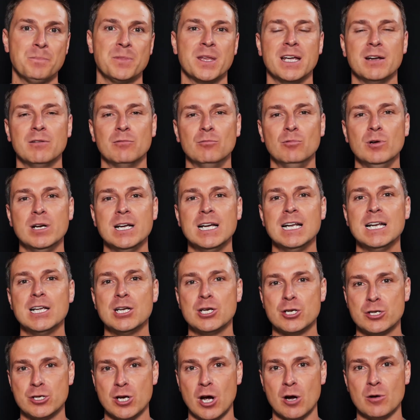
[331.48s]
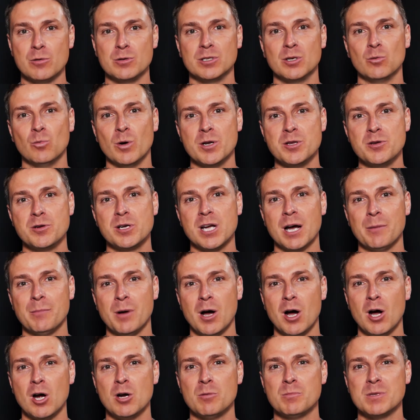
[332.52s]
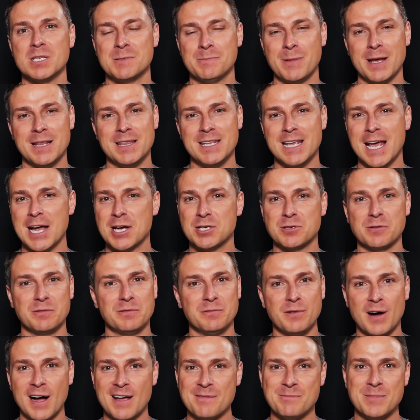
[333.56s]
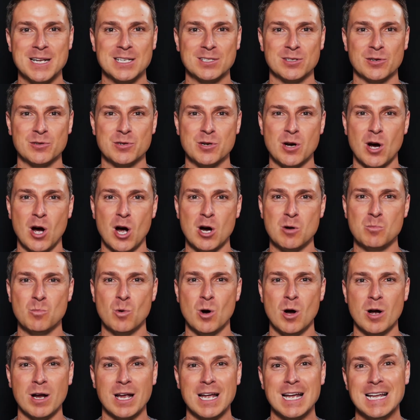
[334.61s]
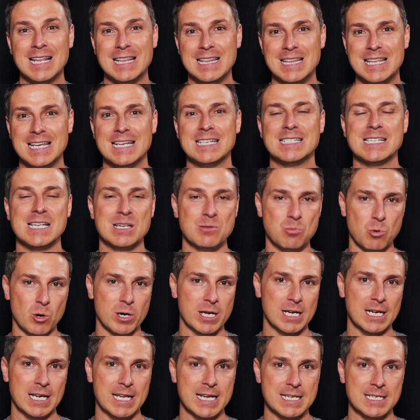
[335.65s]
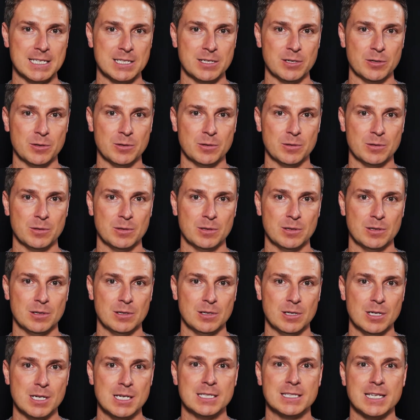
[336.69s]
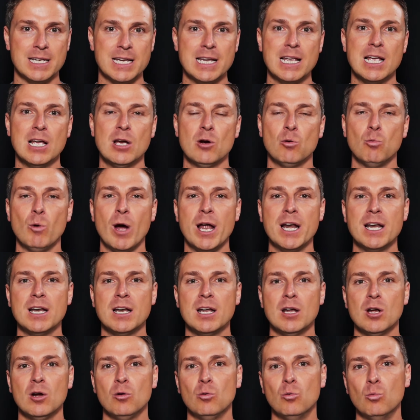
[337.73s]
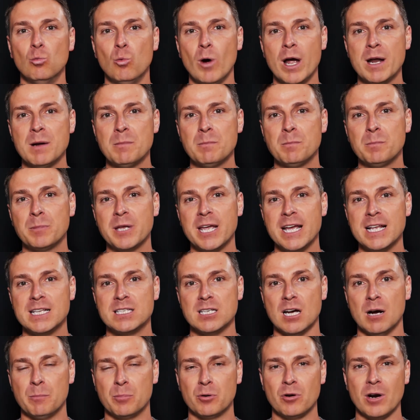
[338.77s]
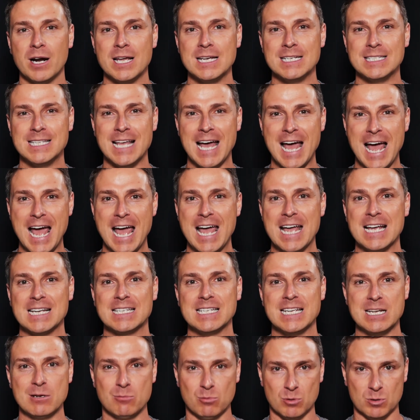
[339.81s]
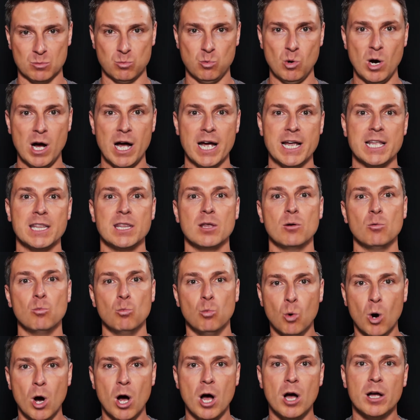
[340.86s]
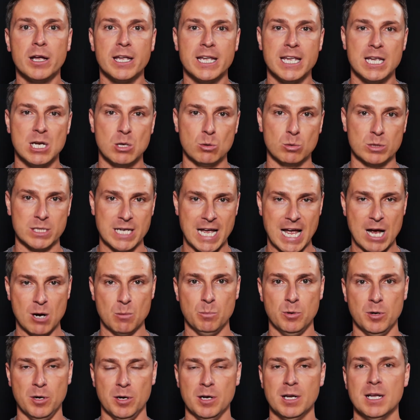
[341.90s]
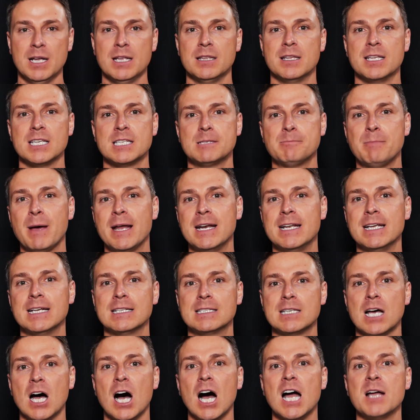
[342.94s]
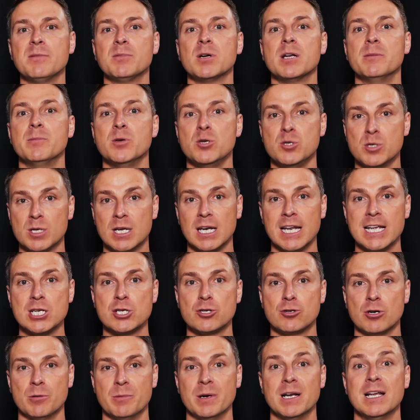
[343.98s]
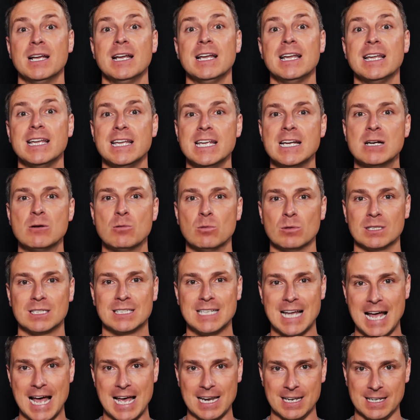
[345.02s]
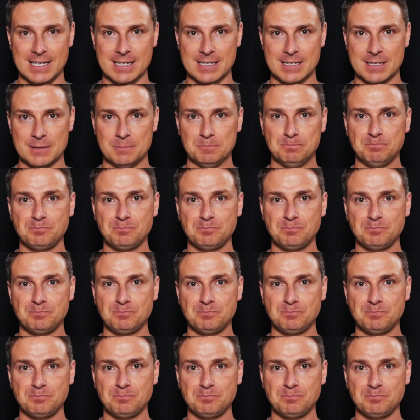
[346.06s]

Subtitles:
It really shows that when you come home and spend the extra 5 minutes on your homework, this is what it leads to. See, when kids are praised that X equals Y, that work equals output, that spending time on a musical instrument equals talent,